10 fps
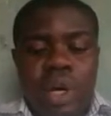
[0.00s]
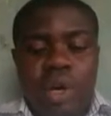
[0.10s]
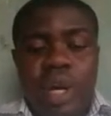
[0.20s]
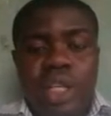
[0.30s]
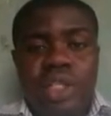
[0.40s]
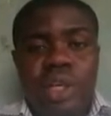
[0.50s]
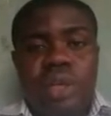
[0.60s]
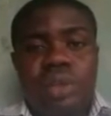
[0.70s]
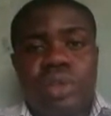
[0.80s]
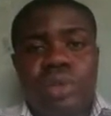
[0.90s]

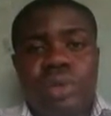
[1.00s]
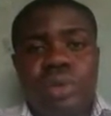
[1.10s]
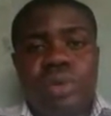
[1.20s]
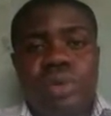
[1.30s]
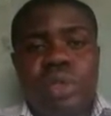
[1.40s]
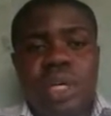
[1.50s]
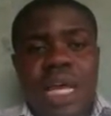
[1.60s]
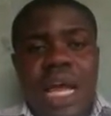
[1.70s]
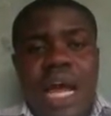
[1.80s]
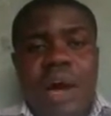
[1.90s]
correction to
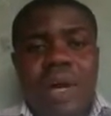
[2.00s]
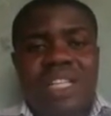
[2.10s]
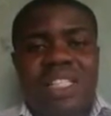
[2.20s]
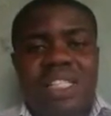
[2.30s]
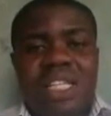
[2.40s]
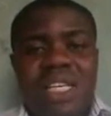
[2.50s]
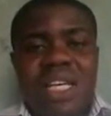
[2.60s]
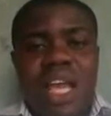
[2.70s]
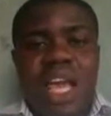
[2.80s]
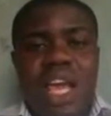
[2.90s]
our
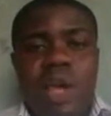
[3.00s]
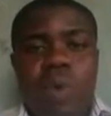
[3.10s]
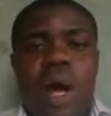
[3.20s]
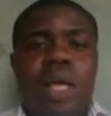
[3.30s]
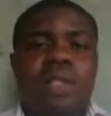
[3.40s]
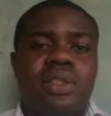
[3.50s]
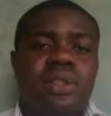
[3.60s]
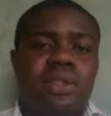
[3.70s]
CA1.